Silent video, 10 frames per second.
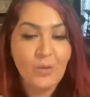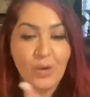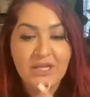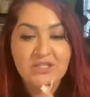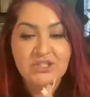
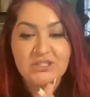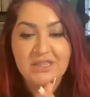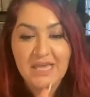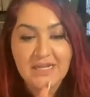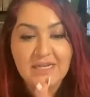which
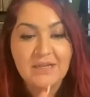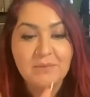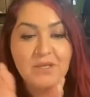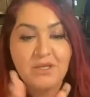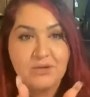then can
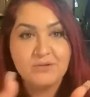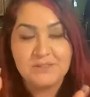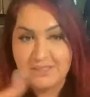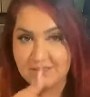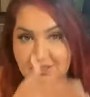be
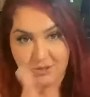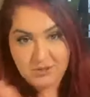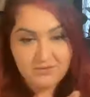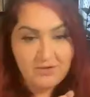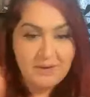used into two
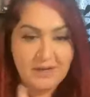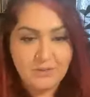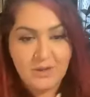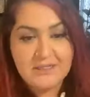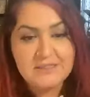different
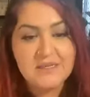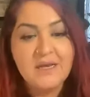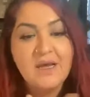pathways